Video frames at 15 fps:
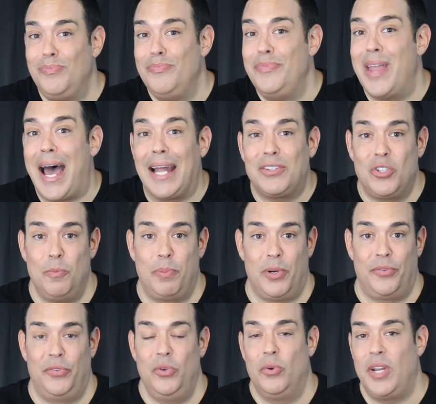not to
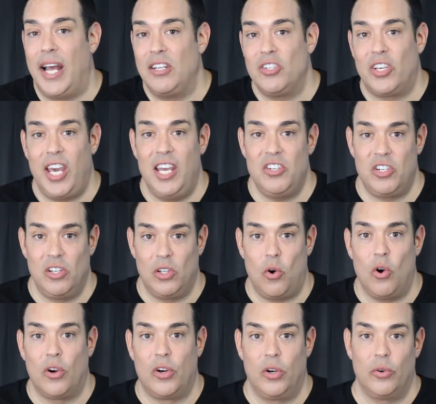pursue an educational
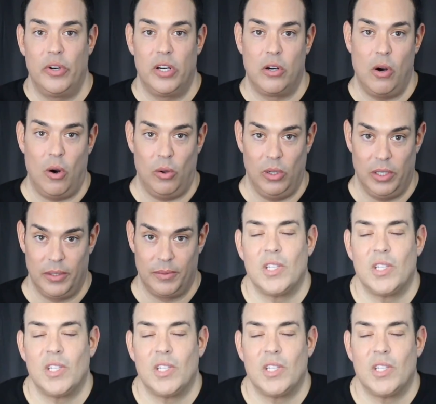or career goal?